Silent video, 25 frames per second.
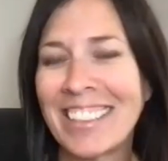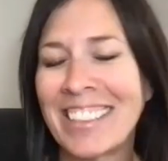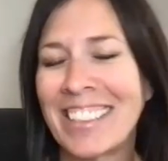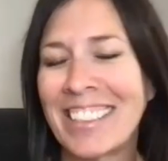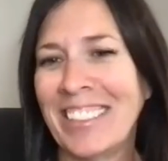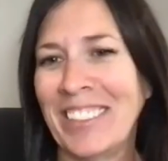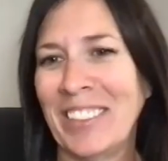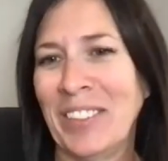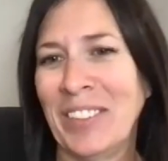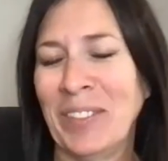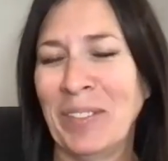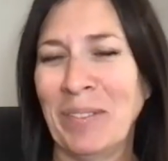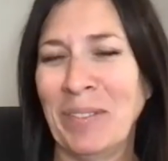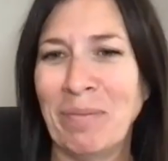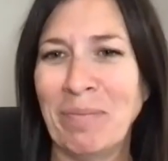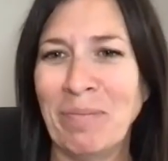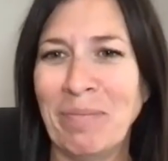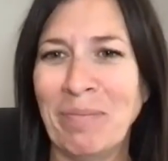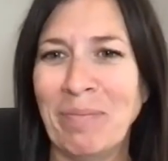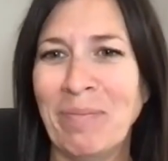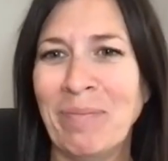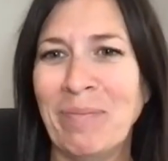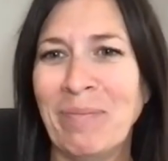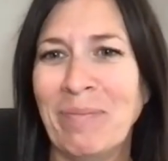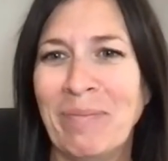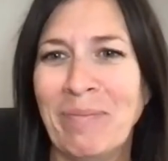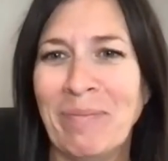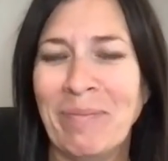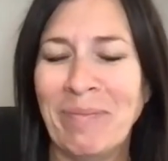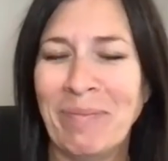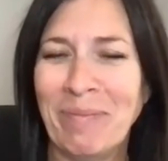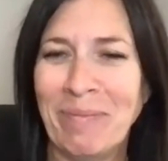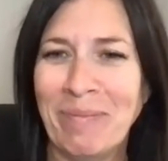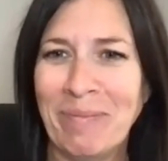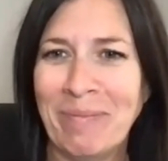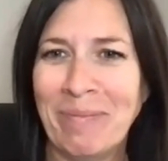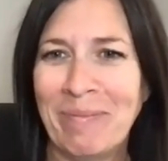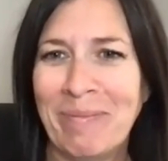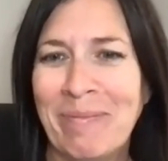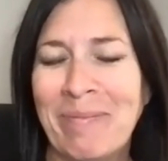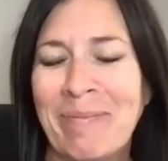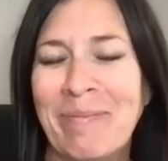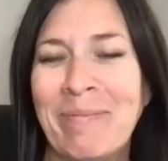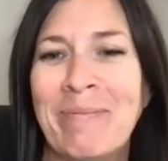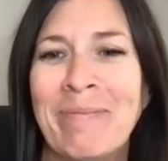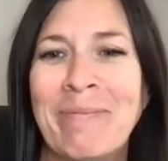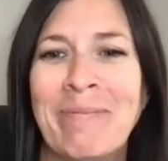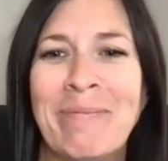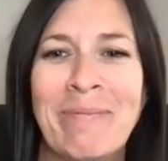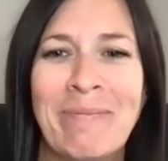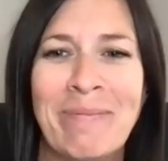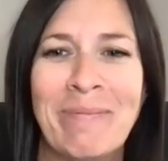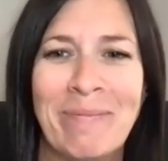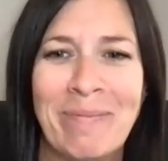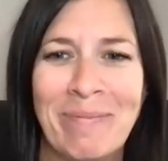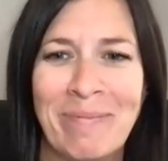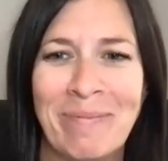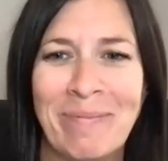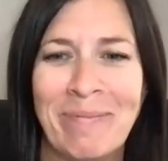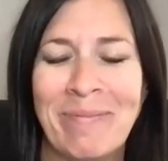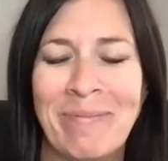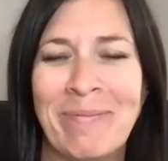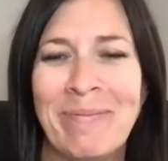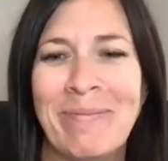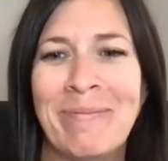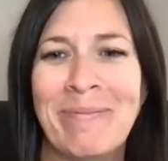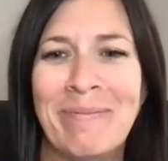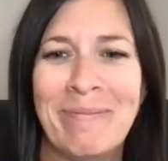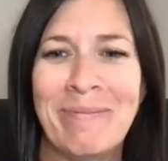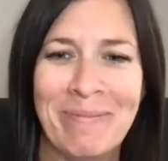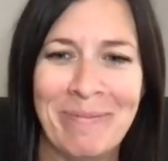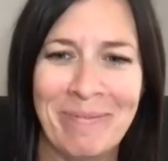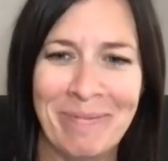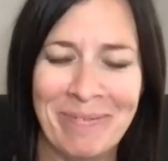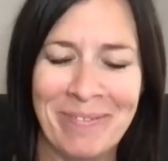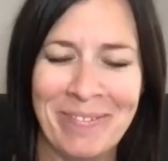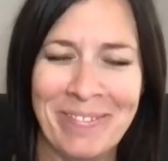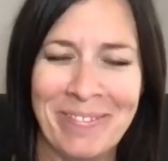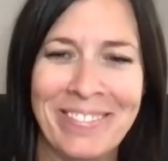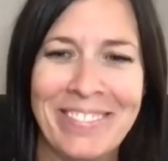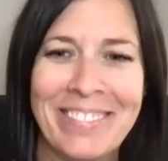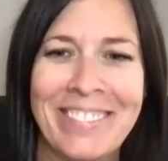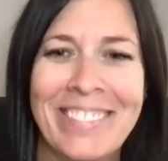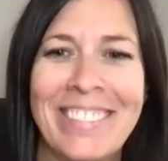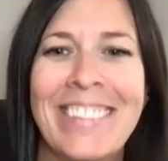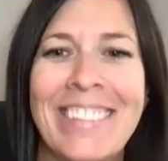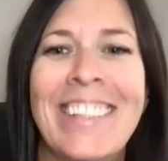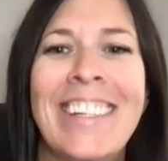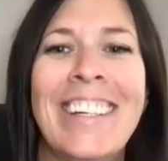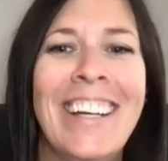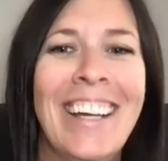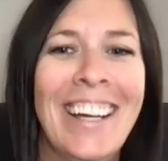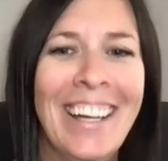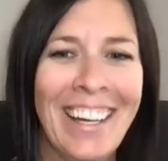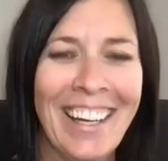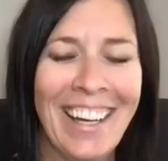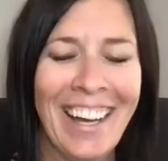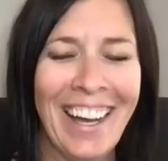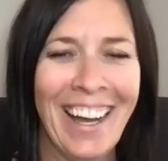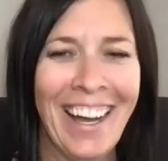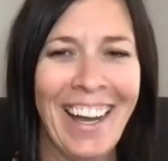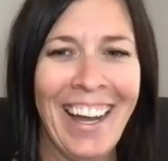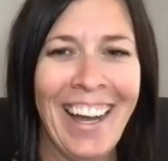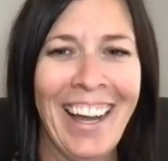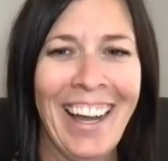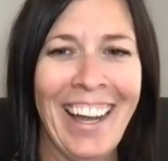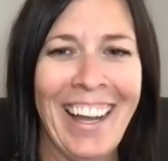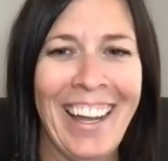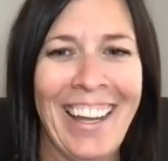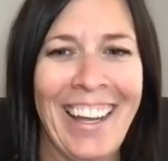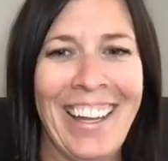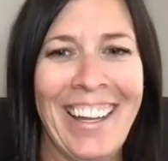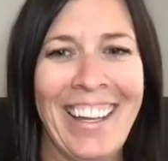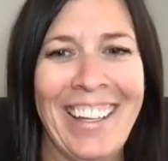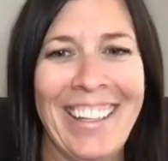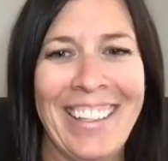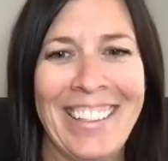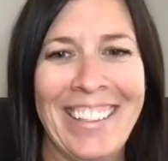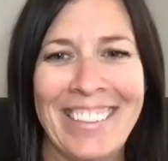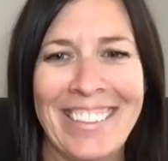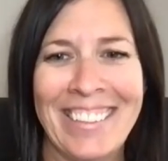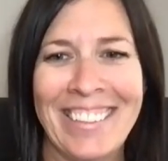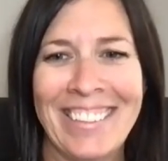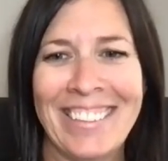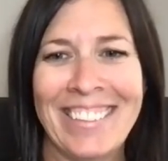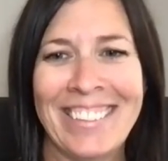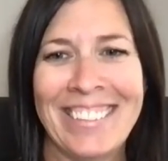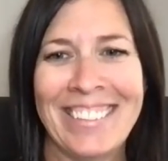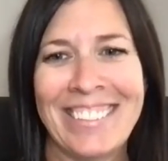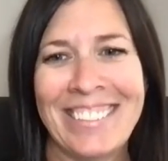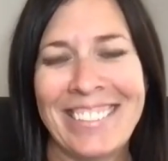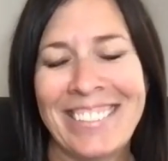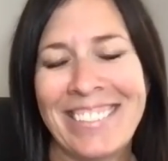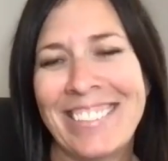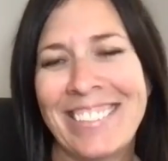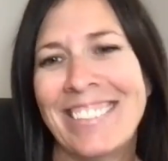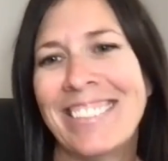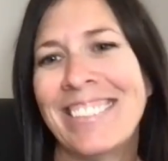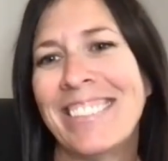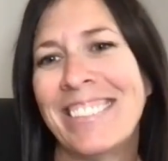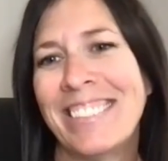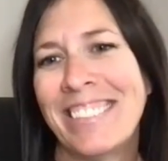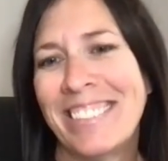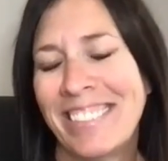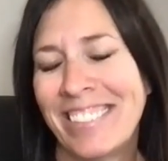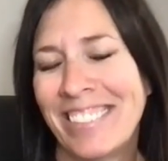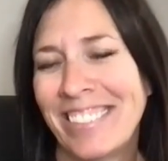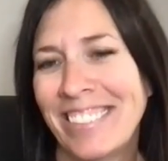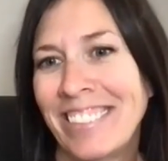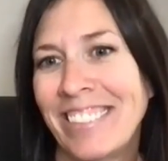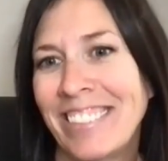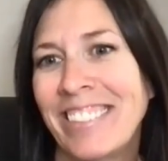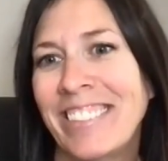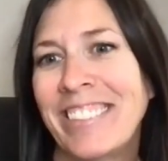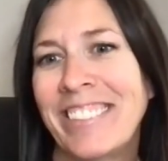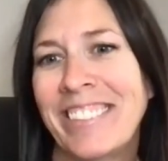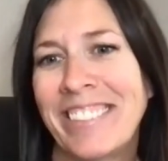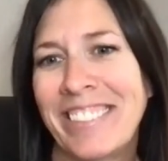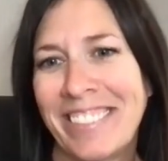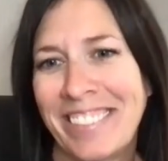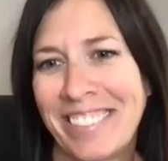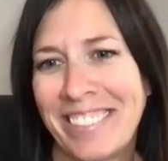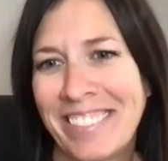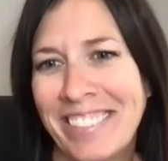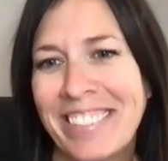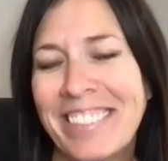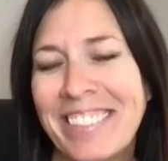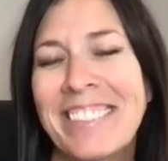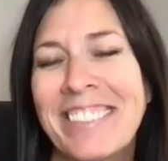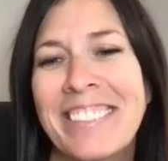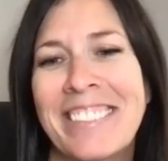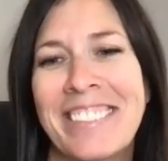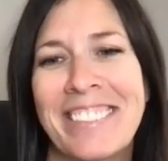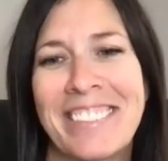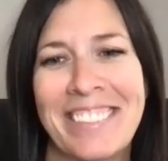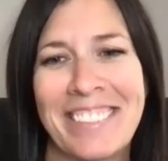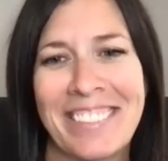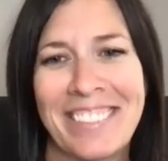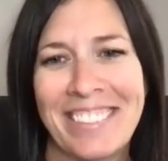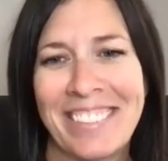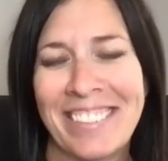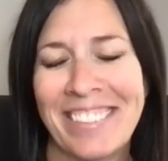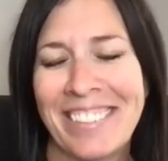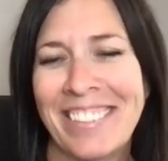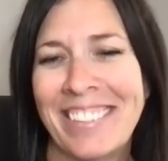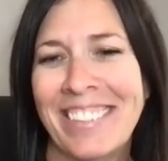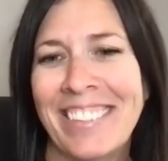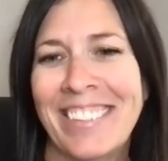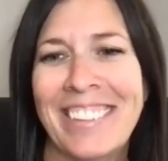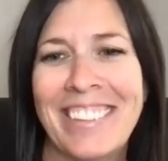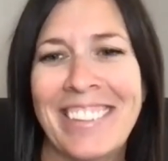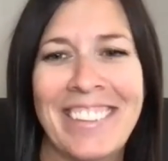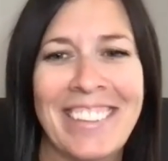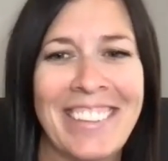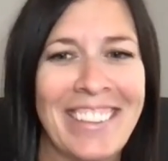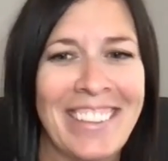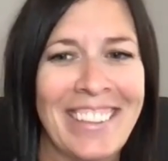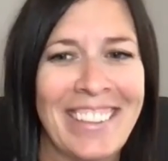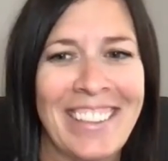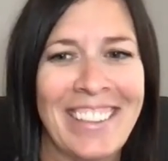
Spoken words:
The person shown says nothing.